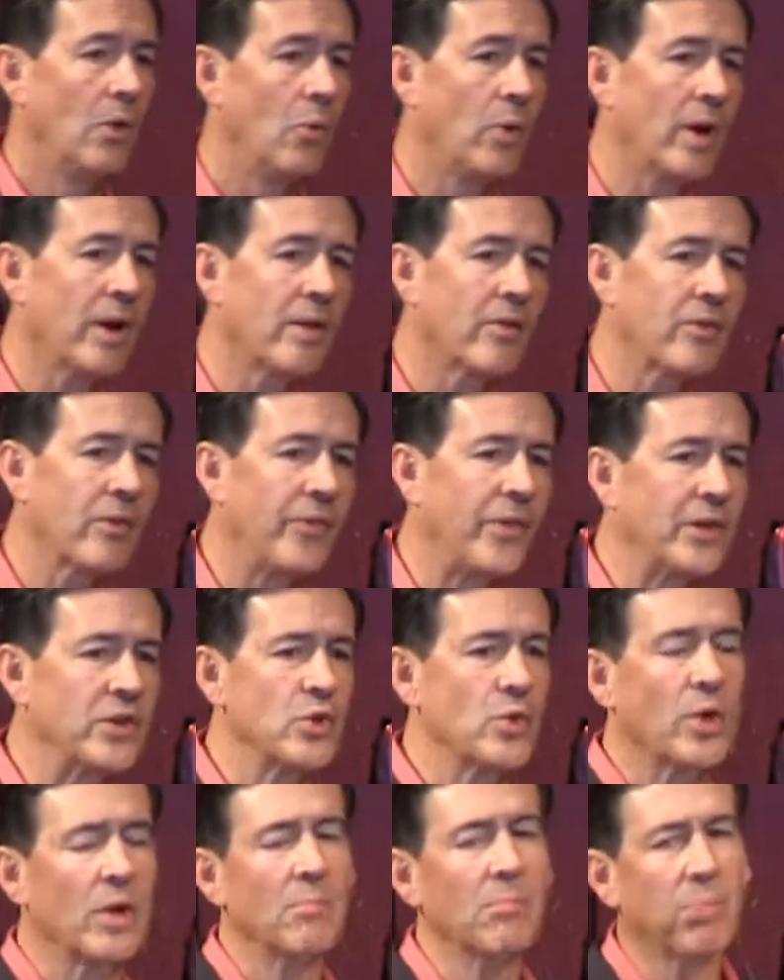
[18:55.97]
What is it that
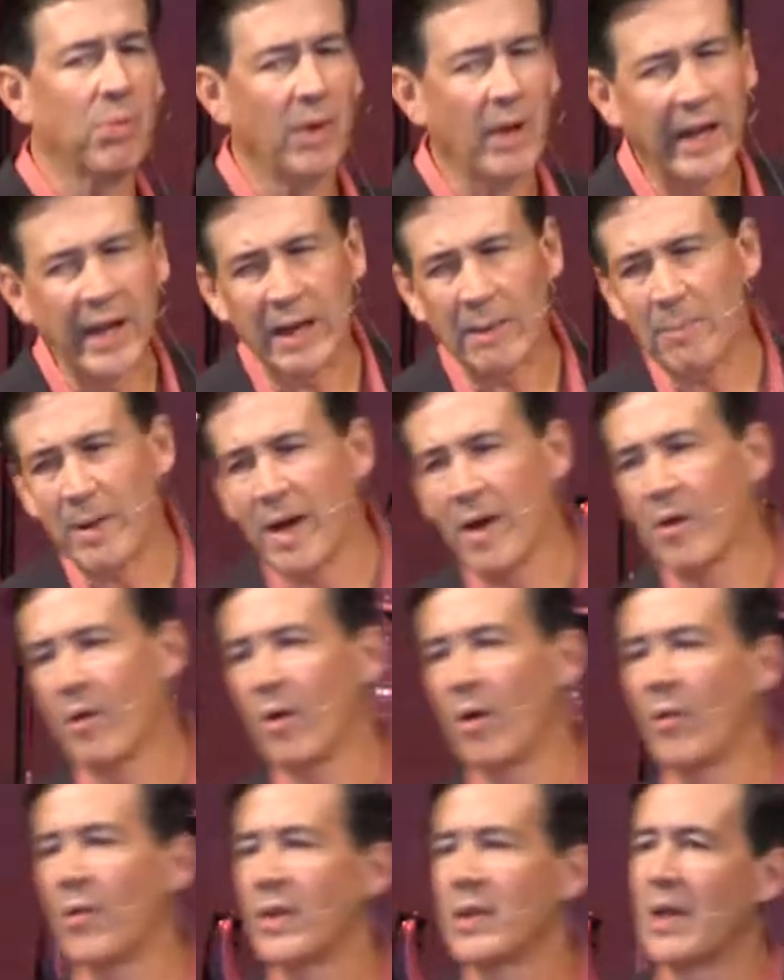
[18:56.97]
you complain about
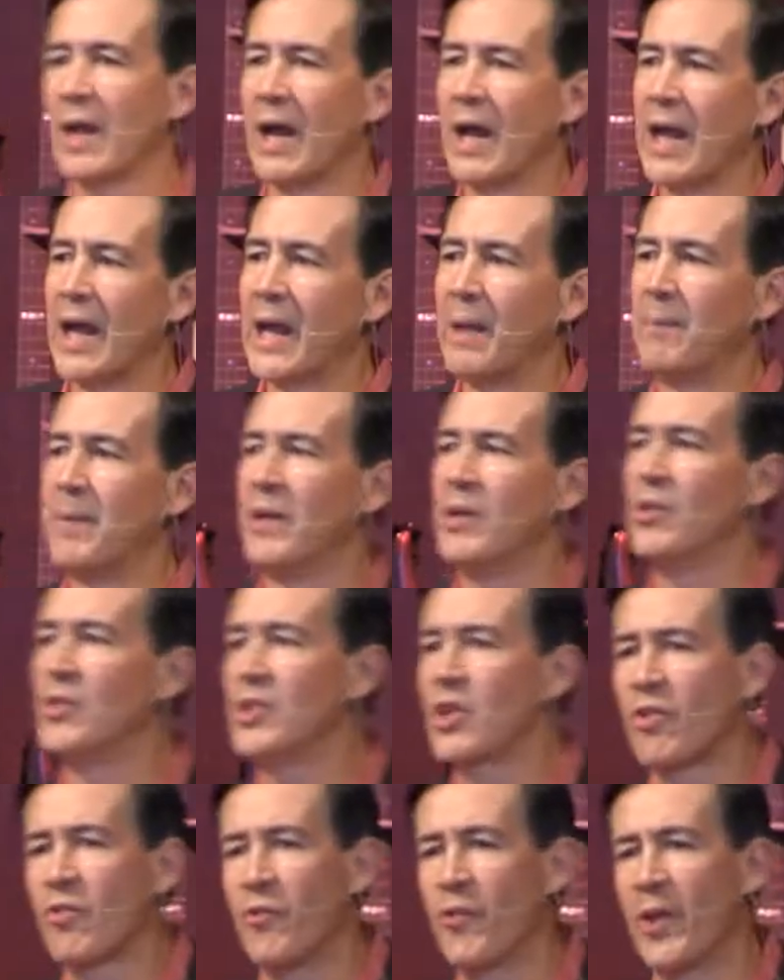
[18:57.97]
all the time and you
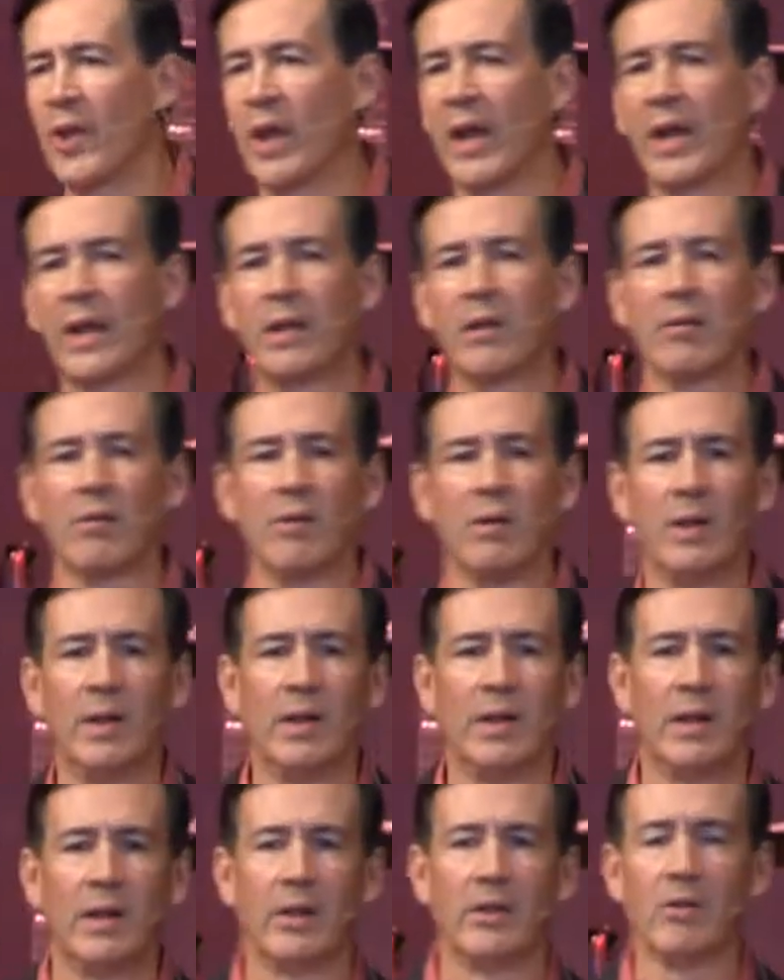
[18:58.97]
just feel like you're,
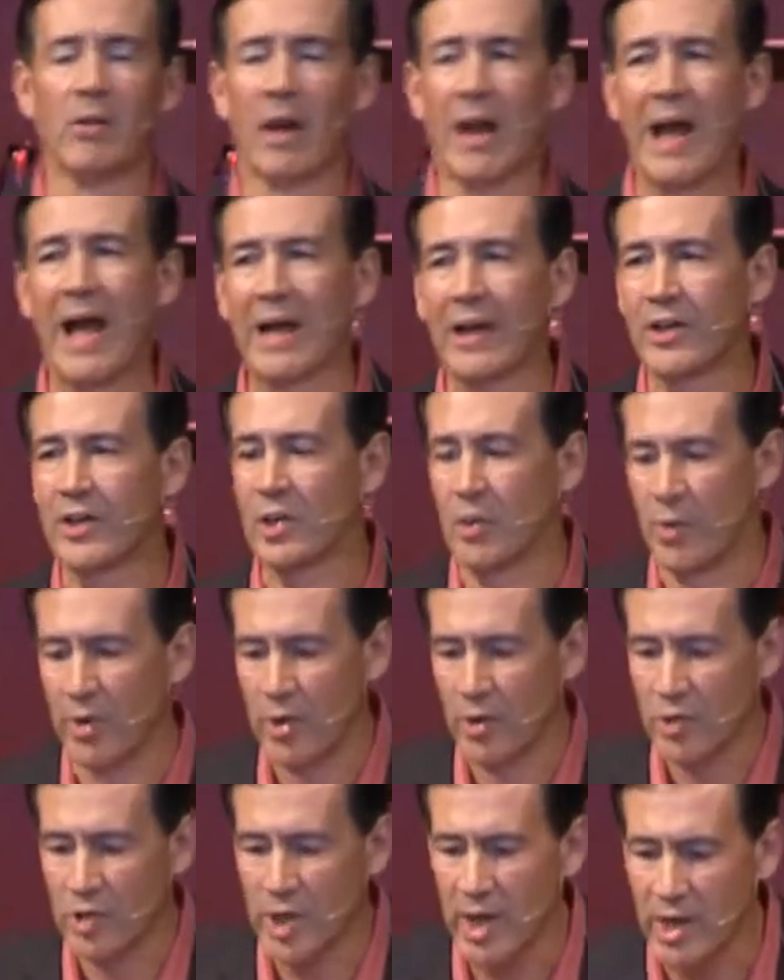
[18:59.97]
you're locked to
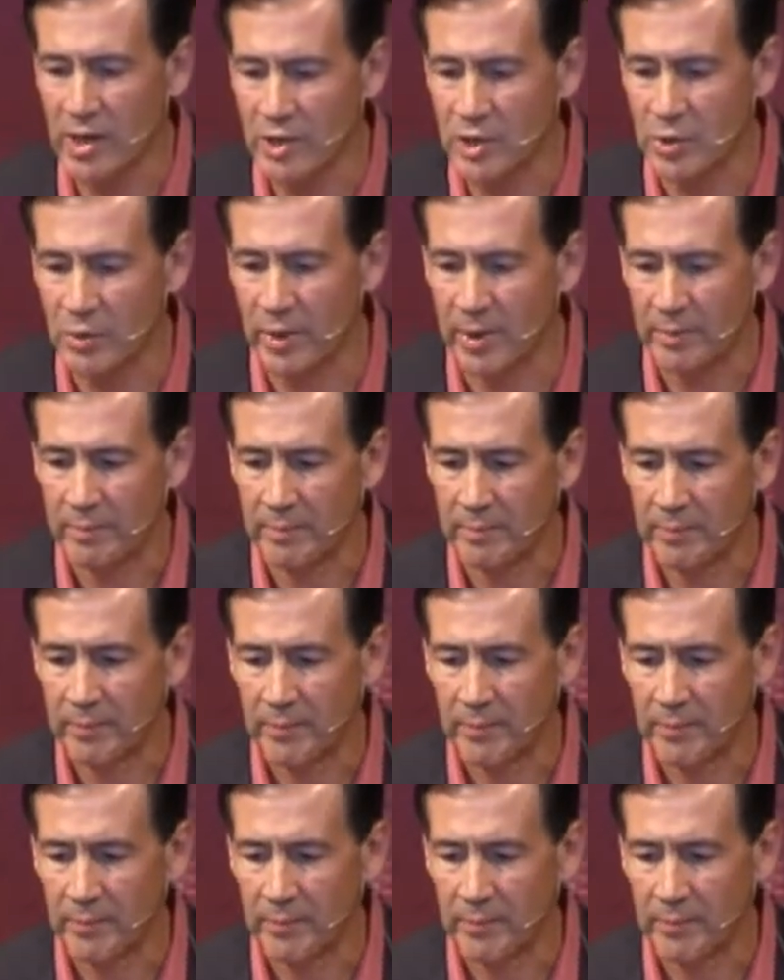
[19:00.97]
it, you're chained to it?